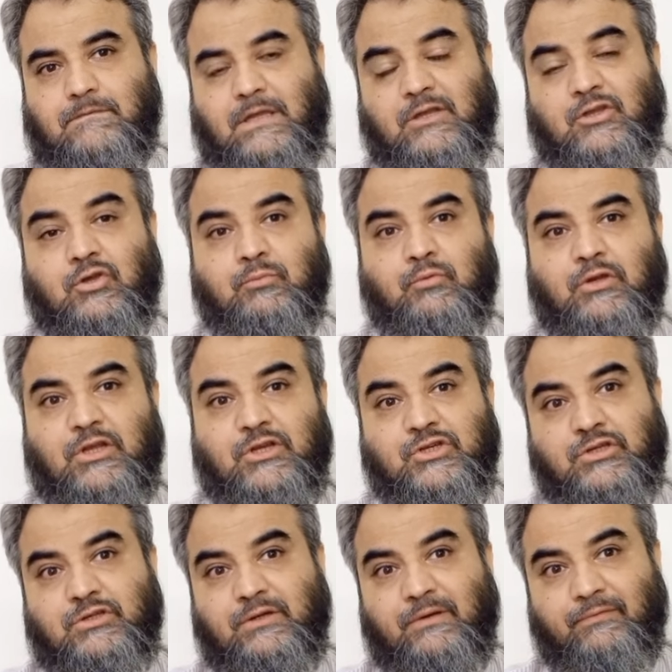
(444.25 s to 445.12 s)

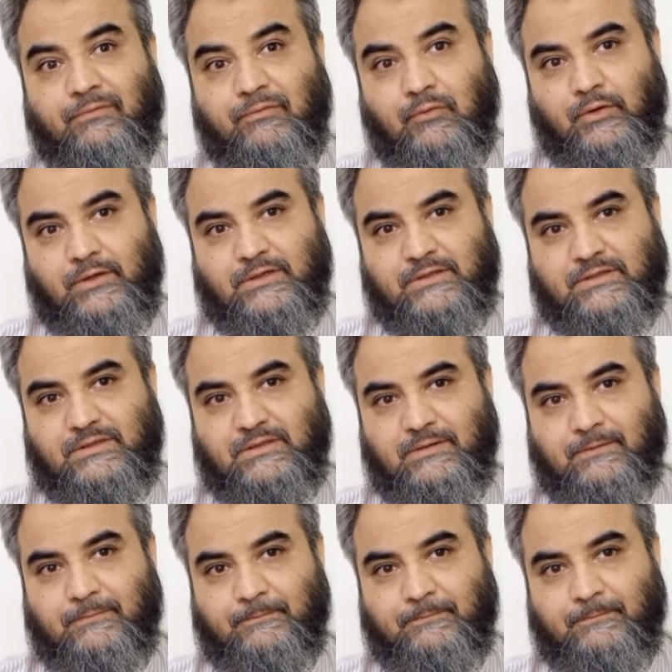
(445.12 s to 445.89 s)
accumulation of fluids.